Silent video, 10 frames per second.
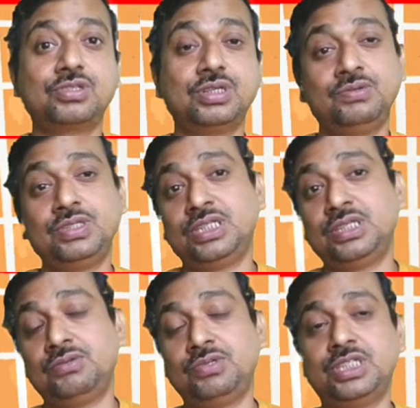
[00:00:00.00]
which
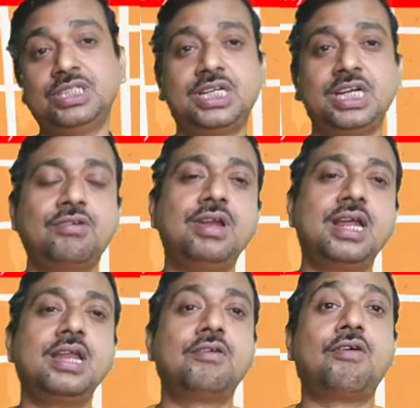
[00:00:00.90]
is
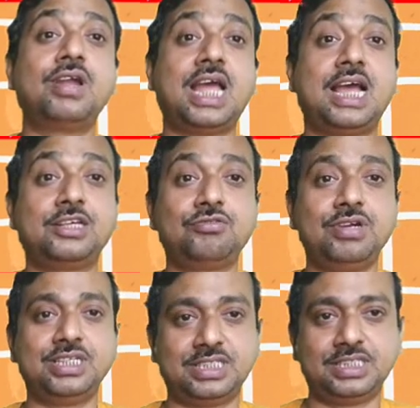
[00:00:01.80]
rhetorically called
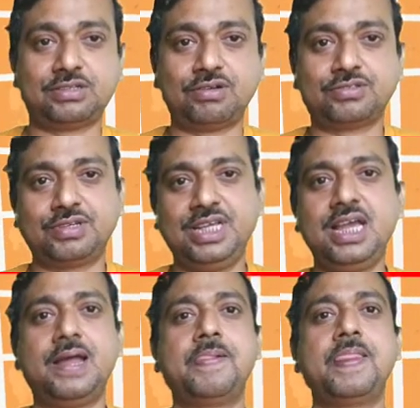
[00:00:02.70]
assonance is also here.